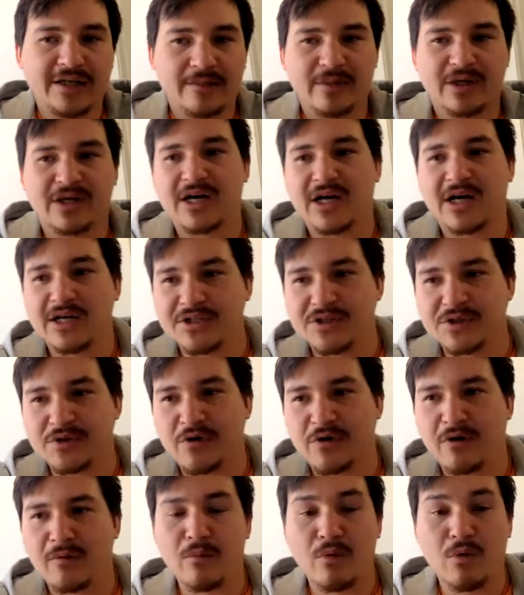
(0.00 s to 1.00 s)
And because
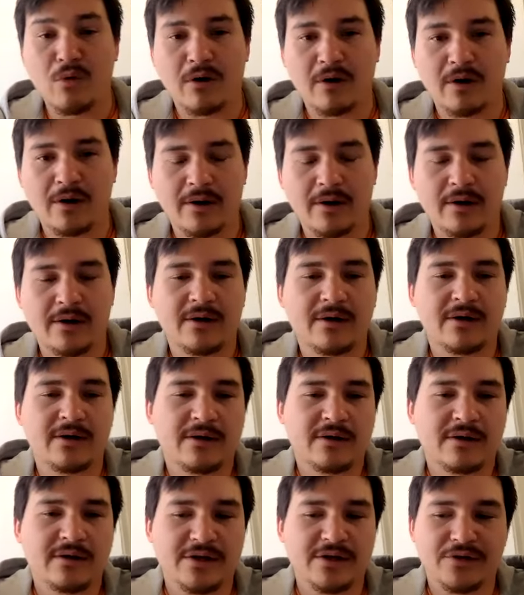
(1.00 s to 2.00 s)
you are more
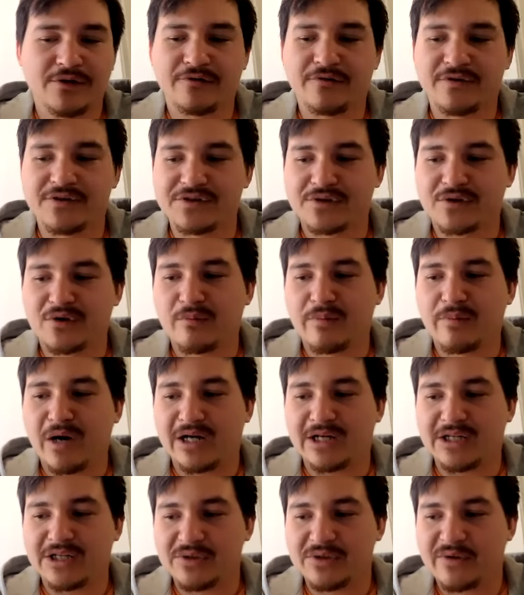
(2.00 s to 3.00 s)
than your physical
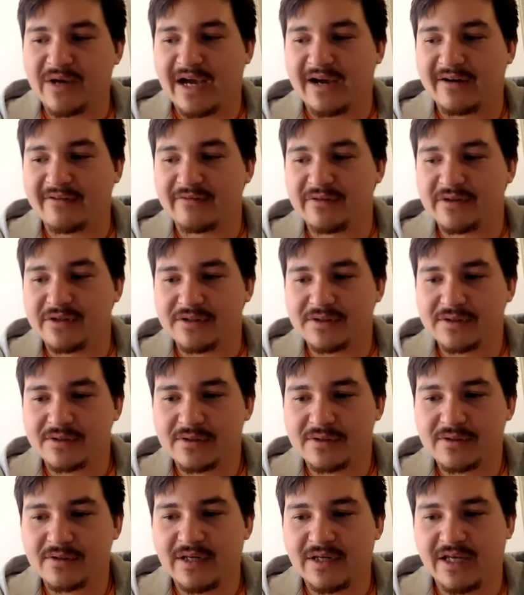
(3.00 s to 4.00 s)
body, you have
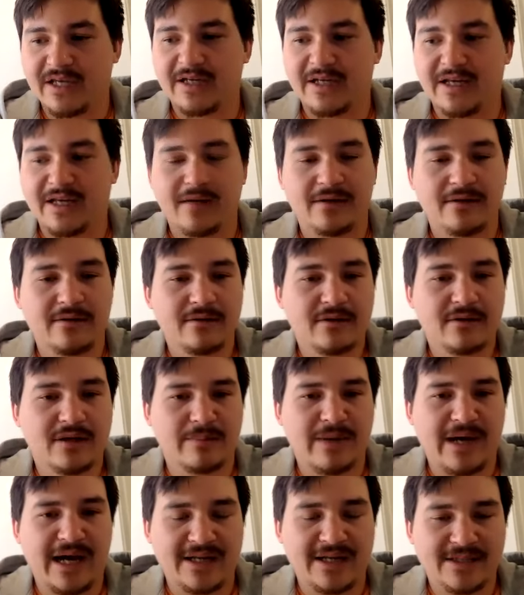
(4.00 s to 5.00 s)
these innate
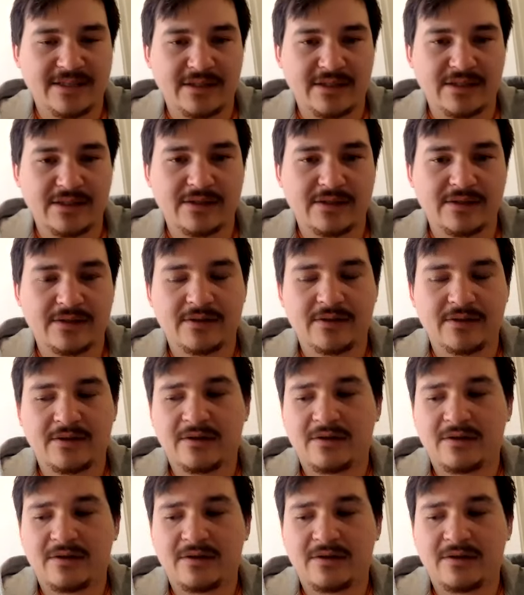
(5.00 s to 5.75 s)
capacities